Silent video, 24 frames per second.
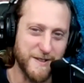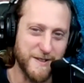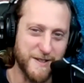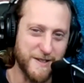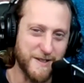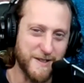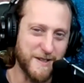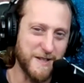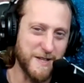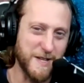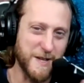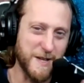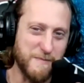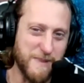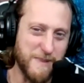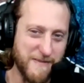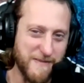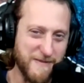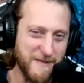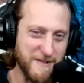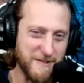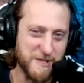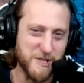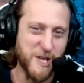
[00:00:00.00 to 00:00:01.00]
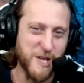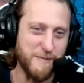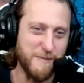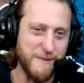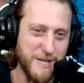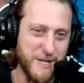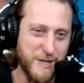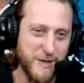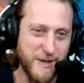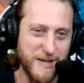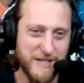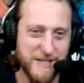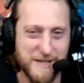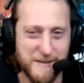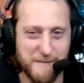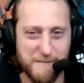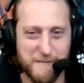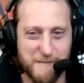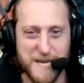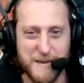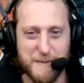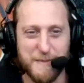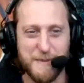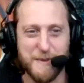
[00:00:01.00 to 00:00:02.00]
little little buffer zone between
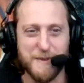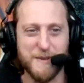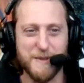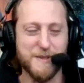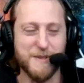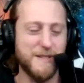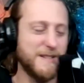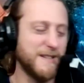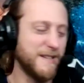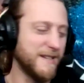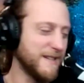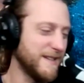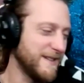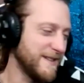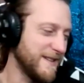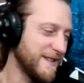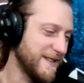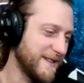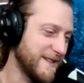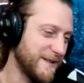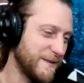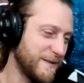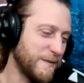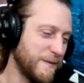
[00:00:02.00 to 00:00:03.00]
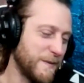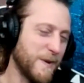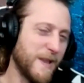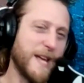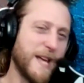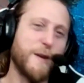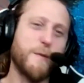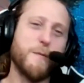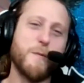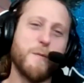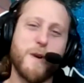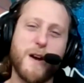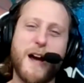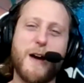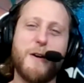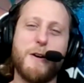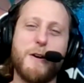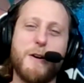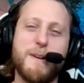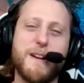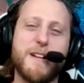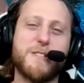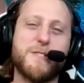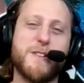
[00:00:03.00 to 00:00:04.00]
some people. We're like, we're
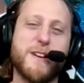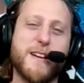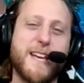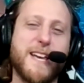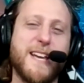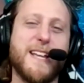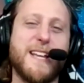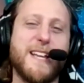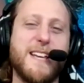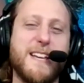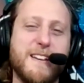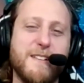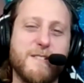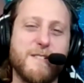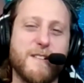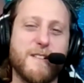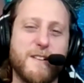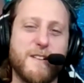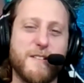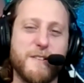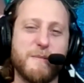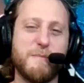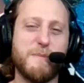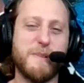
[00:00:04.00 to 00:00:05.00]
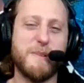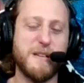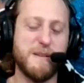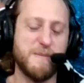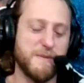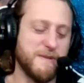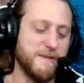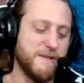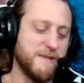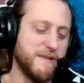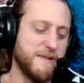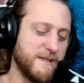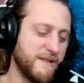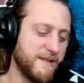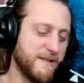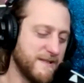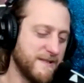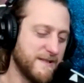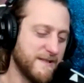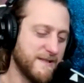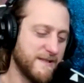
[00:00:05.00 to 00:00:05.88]
I want to make it so I can't hear other people.